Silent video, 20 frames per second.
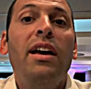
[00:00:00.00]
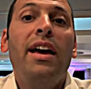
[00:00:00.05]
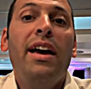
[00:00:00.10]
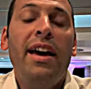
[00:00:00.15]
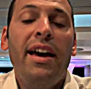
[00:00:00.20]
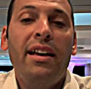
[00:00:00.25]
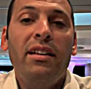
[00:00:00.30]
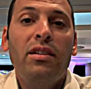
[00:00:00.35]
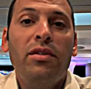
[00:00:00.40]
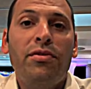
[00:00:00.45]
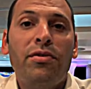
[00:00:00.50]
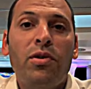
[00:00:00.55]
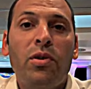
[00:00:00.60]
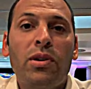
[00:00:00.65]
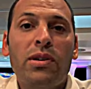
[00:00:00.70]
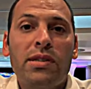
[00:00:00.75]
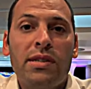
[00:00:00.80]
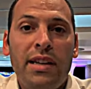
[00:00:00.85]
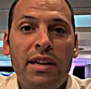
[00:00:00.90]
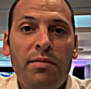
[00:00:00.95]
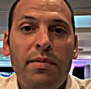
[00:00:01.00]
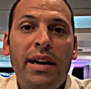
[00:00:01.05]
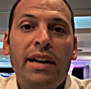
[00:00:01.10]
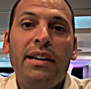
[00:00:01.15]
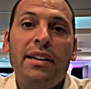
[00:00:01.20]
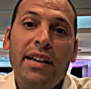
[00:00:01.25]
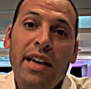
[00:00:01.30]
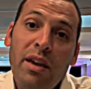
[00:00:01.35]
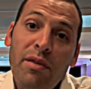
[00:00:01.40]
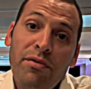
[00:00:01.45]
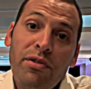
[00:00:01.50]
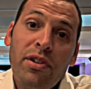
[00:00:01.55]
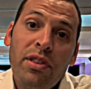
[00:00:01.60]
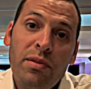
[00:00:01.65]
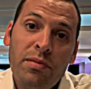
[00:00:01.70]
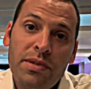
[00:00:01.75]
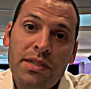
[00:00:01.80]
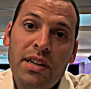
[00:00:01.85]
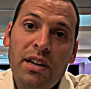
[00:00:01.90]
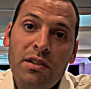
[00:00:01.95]
and of course they make a name for
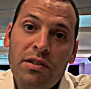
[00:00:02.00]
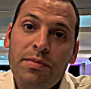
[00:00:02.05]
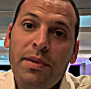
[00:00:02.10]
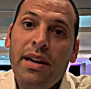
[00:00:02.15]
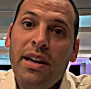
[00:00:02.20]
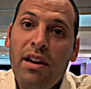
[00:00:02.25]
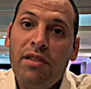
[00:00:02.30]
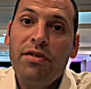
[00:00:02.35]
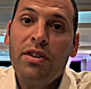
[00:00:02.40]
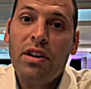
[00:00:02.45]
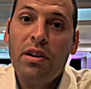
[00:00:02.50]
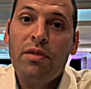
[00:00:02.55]
themselves by having